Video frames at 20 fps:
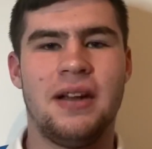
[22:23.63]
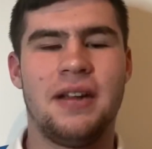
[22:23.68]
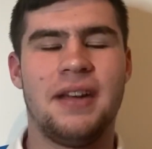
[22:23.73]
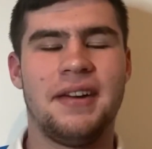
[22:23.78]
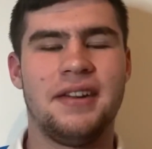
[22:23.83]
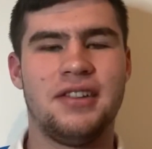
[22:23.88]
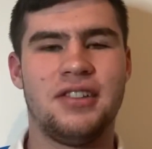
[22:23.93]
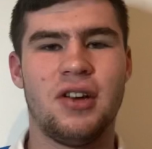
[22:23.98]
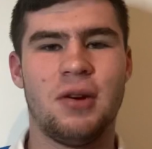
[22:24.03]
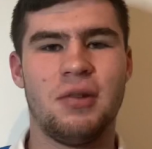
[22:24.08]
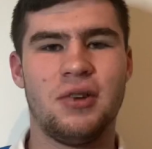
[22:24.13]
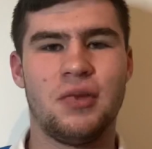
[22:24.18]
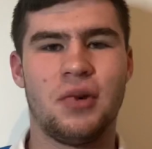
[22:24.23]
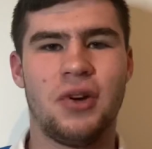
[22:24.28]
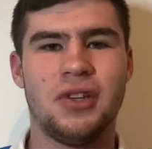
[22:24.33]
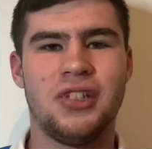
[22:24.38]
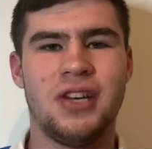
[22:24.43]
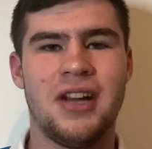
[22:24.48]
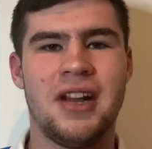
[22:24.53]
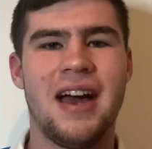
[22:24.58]
Thank you so much for
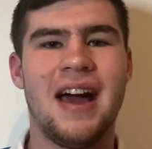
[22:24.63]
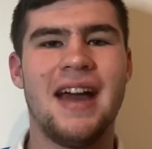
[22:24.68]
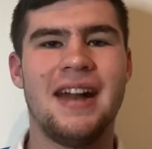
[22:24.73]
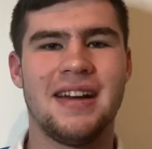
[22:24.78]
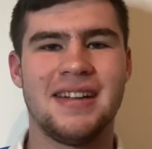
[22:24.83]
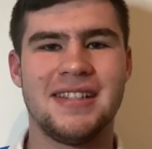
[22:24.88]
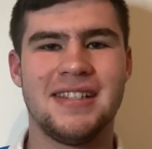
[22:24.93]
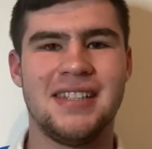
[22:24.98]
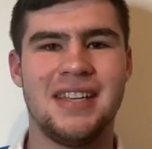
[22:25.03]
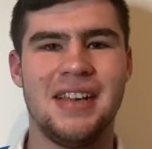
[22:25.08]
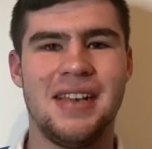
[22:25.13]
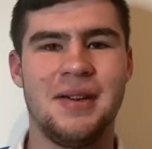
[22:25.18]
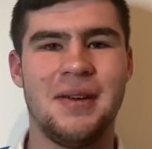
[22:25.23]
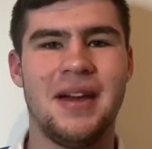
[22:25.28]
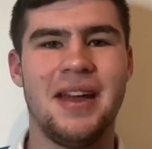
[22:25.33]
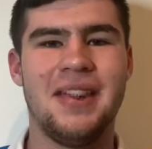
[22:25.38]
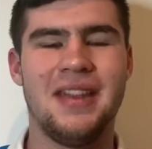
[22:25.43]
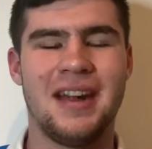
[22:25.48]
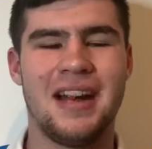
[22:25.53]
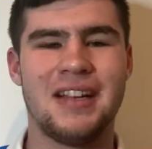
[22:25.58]
watching, and I'll see you
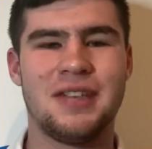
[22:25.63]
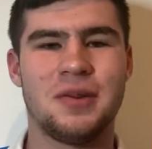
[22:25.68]
in the next